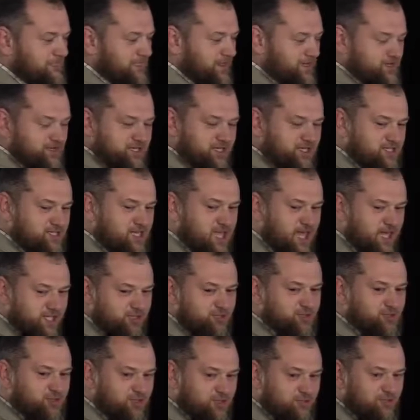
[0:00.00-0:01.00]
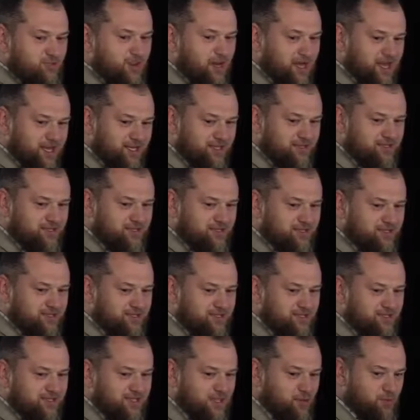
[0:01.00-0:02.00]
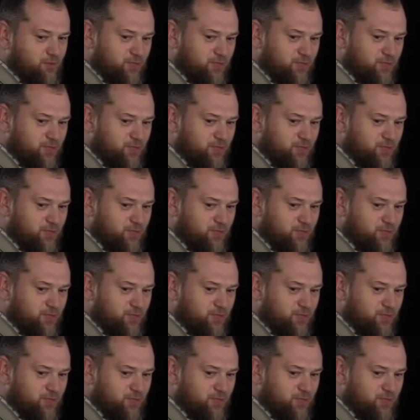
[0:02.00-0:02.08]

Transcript: These guys are going to buy it. They